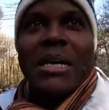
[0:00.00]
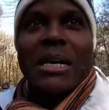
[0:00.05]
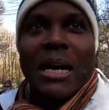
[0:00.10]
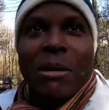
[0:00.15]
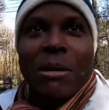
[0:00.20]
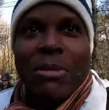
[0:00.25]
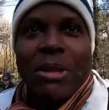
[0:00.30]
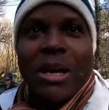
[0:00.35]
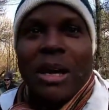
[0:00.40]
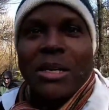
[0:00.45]

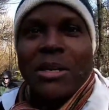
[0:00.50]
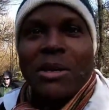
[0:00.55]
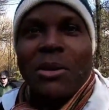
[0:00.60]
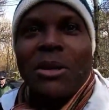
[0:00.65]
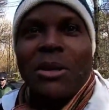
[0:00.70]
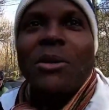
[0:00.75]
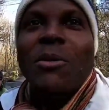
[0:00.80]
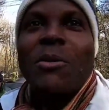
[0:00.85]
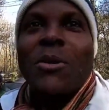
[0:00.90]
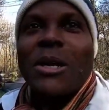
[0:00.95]
I'm not the
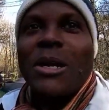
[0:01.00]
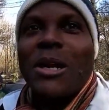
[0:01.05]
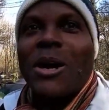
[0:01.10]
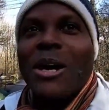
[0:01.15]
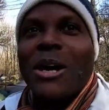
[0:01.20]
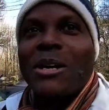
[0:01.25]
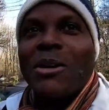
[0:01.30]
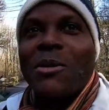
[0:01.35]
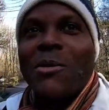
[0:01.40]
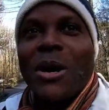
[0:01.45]
only one
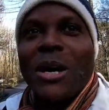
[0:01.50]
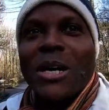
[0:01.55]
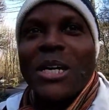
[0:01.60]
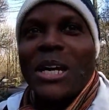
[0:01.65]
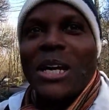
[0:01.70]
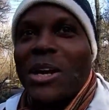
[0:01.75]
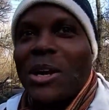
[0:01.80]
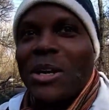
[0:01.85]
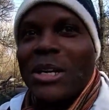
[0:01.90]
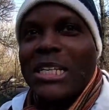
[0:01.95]
walking
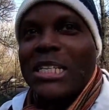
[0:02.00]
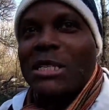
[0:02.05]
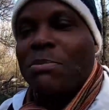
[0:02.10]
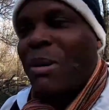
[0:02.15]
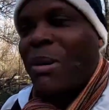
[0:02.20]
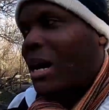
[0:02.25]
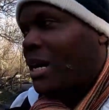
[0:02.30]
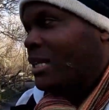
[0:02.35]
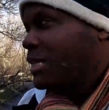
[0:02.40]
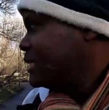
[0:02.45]
along this path.